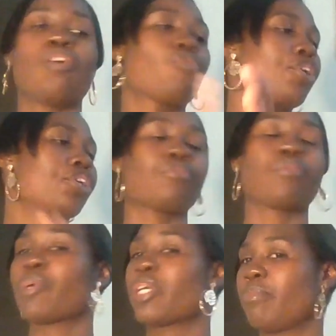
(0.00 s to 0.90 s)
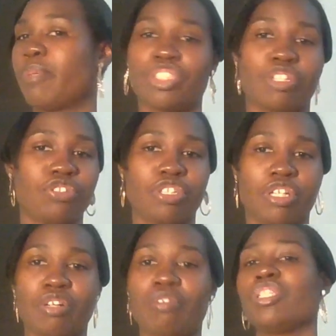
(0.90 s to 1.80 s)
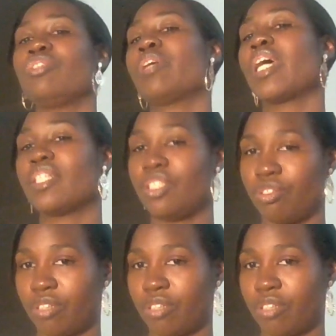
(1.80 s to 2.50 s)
where you were pretty much on your own and you had to do